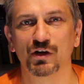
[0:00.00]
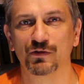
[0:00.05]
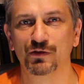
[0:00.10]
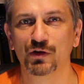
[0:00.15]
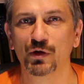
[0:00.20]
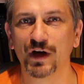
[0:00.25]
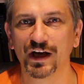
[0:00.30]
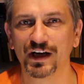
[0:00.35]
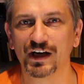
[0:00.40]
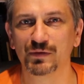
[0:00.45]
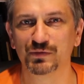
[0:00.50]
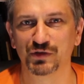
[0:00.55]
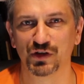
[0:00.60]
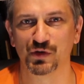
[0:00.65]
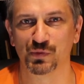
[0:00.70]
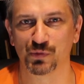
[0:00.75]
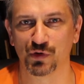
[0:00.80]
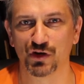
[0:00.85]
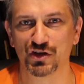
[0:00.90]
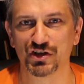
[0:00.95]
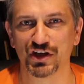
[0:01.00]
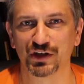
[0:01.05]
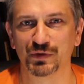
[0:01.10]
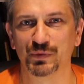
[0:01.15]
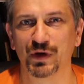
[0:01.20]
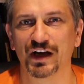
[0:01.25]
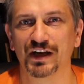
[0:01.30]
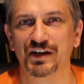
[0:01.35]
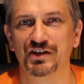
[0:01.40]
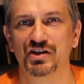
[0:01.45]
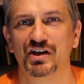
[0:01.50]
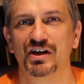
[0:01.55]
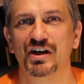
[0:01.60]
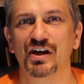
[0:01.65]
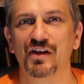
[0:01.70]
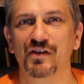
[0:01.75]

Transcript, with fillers: if you head up to the project page,